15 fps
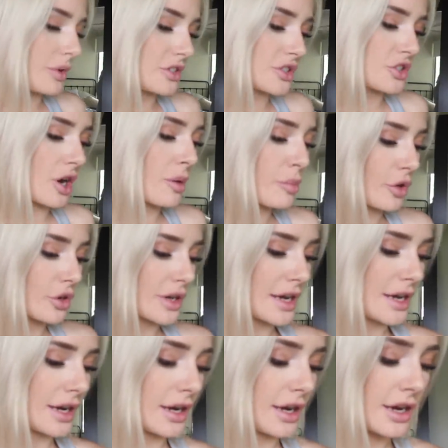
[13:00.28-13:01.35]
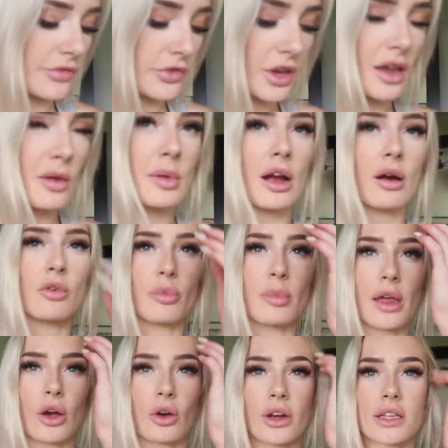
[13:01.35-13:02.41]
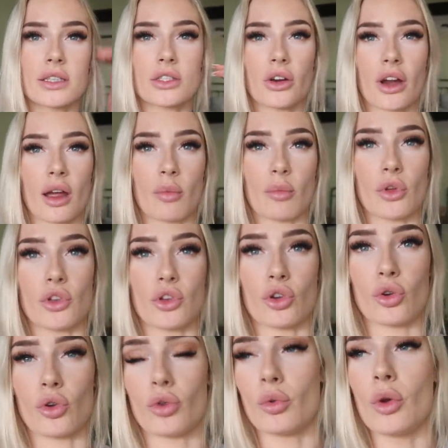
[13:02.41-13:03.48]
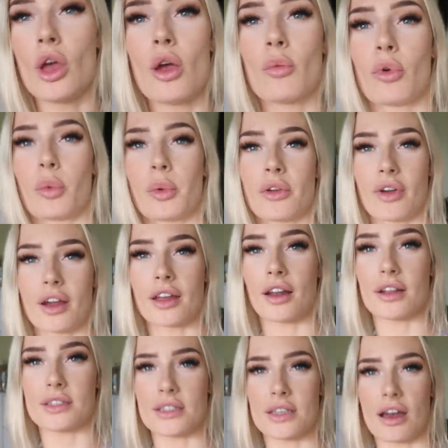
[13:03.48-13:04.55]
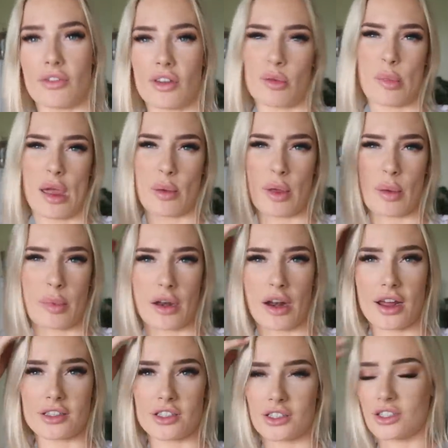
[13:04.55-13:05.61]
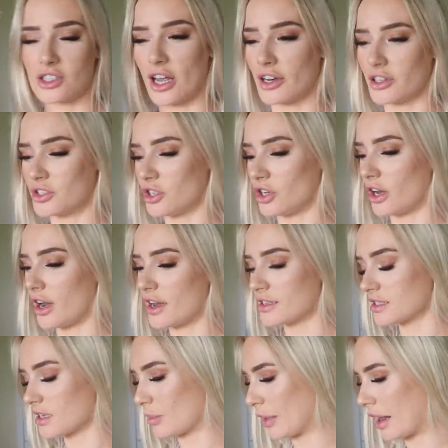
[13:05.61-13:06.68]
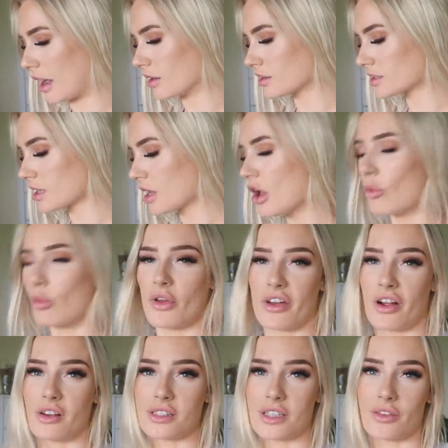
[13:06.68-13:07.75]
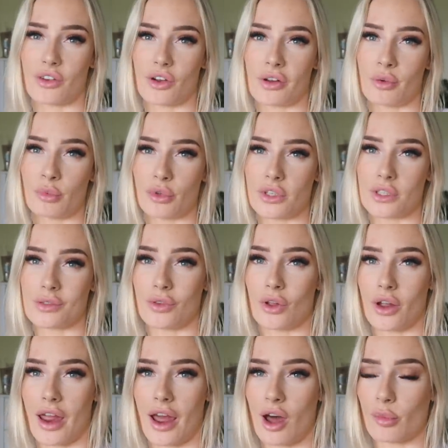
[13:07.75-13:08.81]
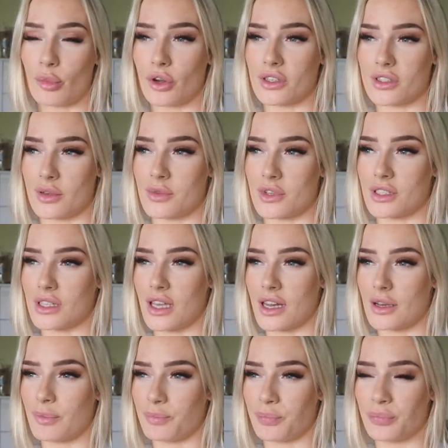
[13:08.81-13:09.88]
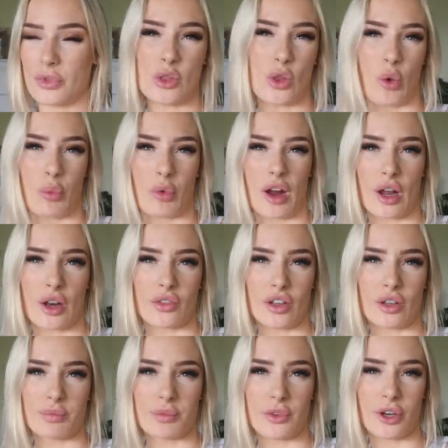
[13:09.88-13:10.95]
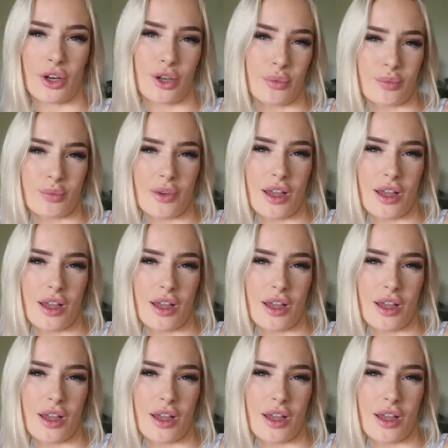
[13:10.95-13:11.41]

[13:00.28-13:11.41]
I would jump on here. If you're keeping up with me on Instagram, you probably recognize this outfit maybe, but I just chatted to you guys about whether I was even going to put this vlog out because I'm just like, not proud of it, you know?